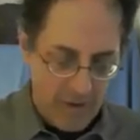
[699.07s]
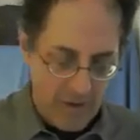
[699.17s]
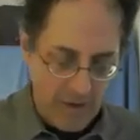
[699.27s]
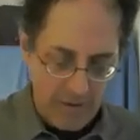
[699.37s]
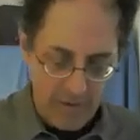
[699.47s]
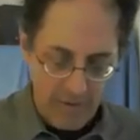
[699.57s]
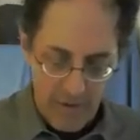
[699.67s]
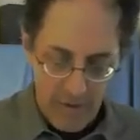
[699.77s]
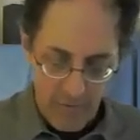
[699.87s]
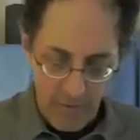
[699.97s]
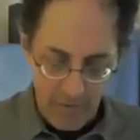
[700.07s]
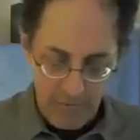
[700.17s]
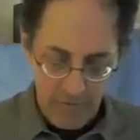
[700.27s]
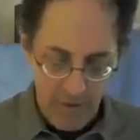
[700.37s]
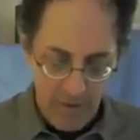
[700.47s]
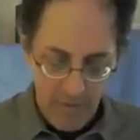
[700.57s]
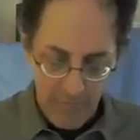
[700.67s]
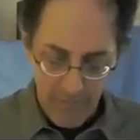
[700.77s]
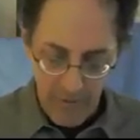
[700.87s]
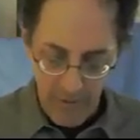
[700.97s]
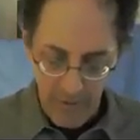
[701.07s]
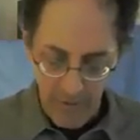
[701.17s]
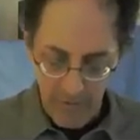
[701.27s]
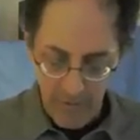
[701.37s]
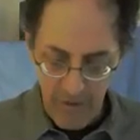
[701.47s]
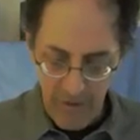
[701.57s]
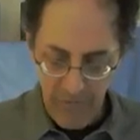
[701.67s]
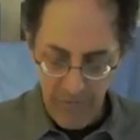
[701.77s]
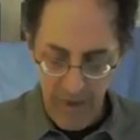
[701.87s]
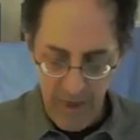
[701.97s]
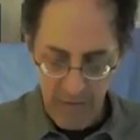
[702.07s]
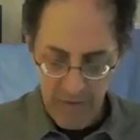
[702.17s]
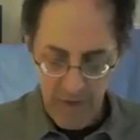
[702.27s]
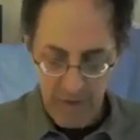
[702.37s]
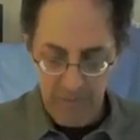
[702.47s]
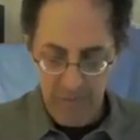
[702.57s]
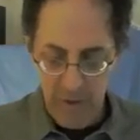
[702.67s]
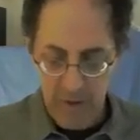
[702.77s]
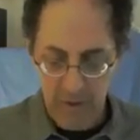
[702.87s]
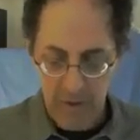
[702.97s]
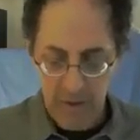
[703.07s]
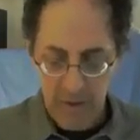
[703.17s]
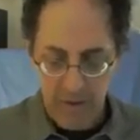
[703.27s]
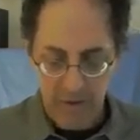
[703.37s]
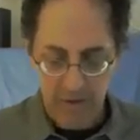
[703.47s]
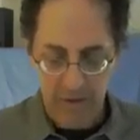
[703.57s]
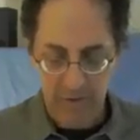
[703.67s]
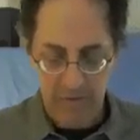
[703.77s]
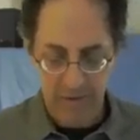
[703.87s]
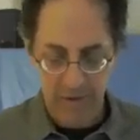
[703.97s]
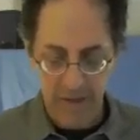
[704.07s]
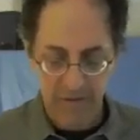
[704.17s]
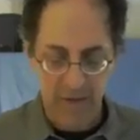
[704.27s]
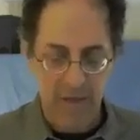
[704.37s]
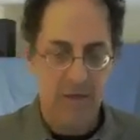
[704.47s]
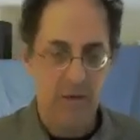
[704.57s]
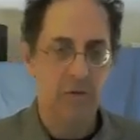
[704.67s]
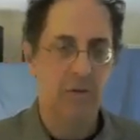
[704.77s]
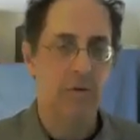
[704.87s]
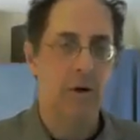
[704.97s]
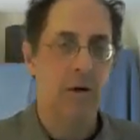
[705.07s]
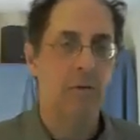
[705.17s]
And what you see is if the energy of the ball is less than u0,